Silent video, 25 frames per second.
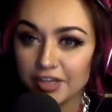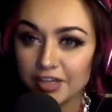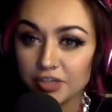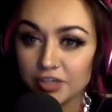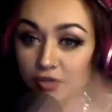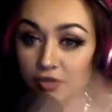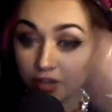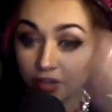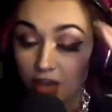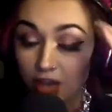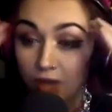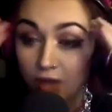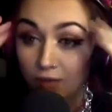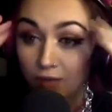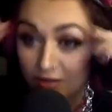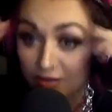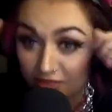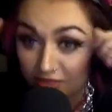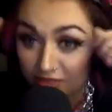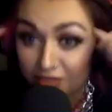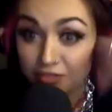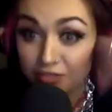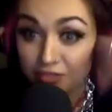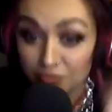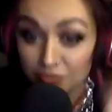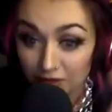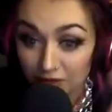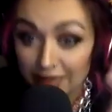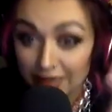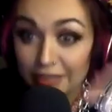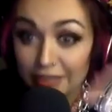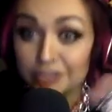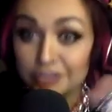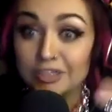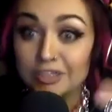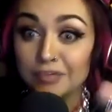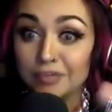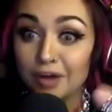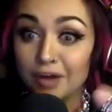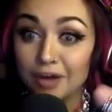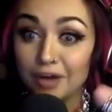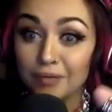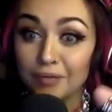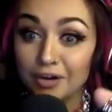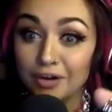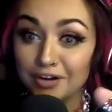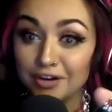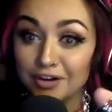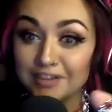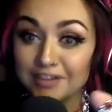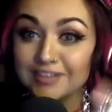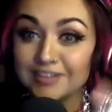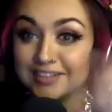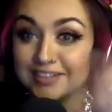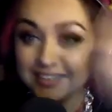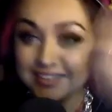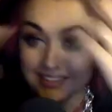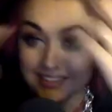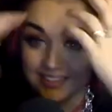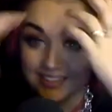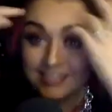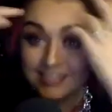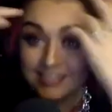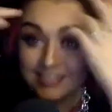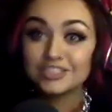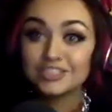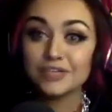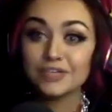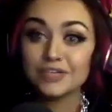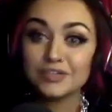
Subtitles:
you can go, right, this is literally what I want. So it,